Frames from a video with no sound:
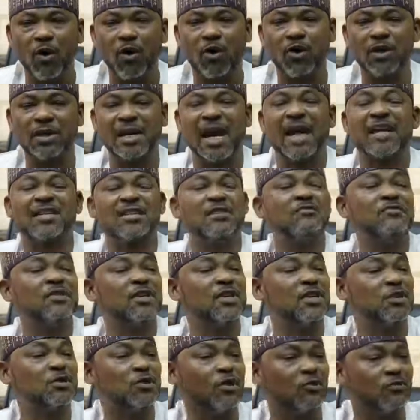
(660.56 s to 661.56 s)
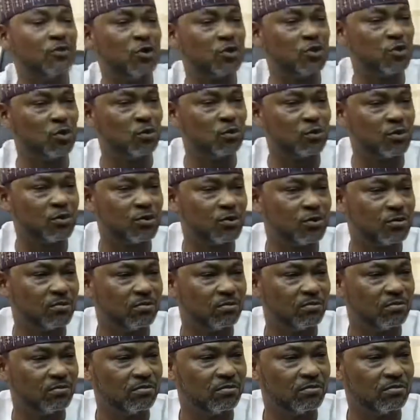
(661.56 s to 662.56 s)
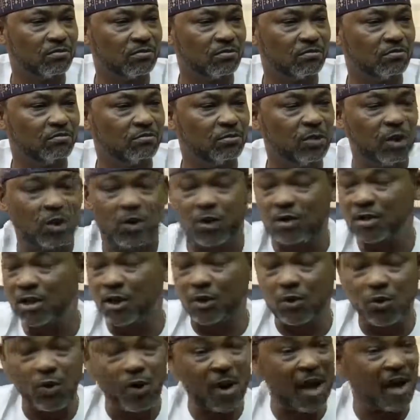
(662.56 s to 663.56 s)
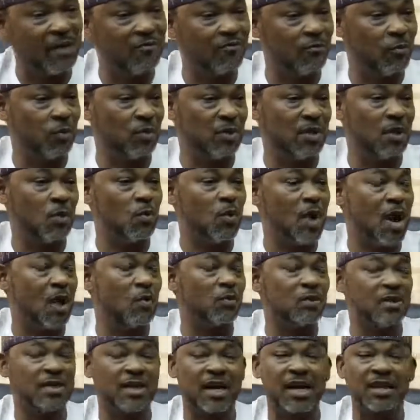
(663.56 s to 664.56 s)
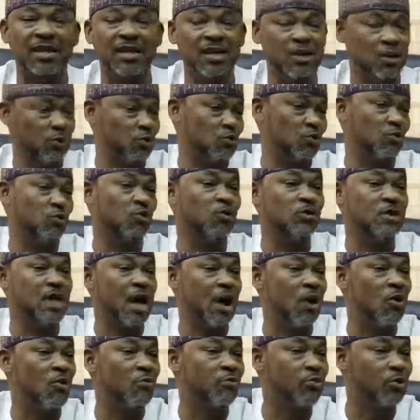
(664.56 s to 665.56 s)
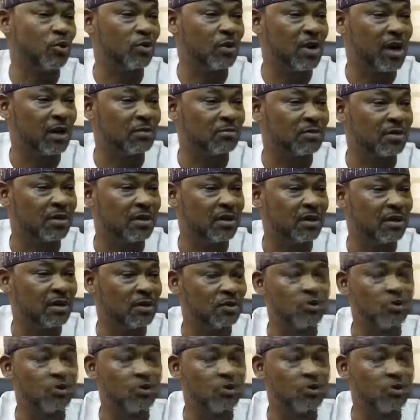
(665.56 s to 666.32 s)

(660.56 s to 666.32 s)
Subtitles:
on activities of the zones because they don't have the wherewithal to do their own programs.